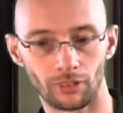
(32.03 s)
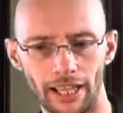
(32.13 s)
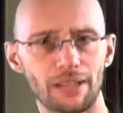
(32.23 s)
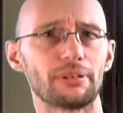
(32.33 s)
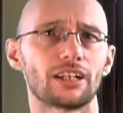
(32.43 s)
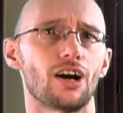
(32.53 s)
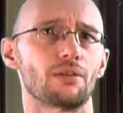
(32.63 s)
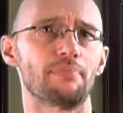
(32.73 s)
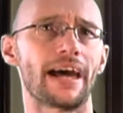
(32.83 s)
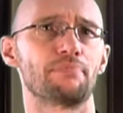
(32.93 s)
And I've been called
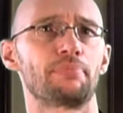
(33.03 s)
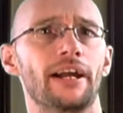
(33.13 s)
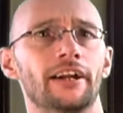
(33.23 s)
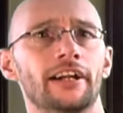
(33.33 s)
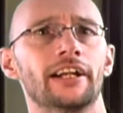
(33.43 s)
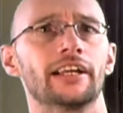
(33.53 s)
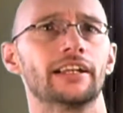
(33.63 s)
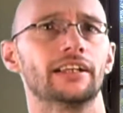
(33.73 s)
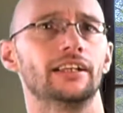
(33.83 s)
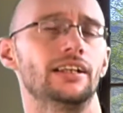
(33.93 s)
a bad parent
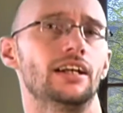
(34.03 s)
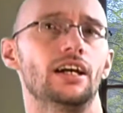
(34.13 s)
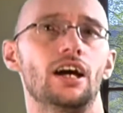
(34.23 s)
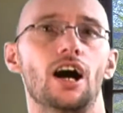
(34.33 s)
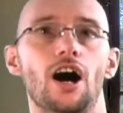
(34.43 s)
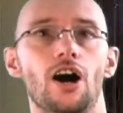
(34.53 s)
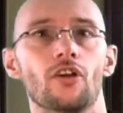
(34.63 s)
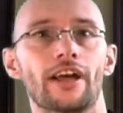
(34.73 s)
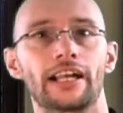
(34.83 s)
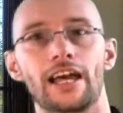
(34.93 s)
and
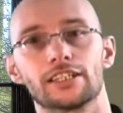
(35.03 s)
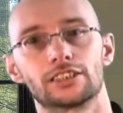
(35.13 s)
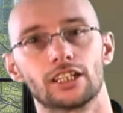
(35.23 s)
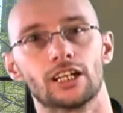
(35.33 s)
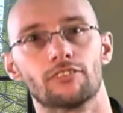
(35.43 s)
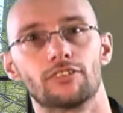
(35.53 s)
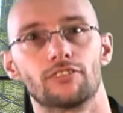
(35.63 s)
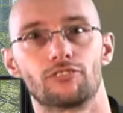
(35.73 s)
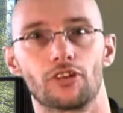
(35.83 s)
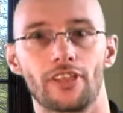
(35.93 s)
all that kind of stuff
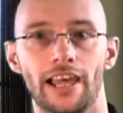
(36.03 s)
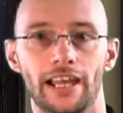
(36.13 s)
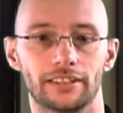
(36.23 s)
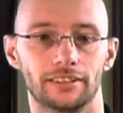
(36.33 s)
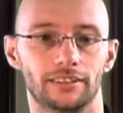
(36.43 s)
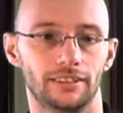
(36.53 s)
for that.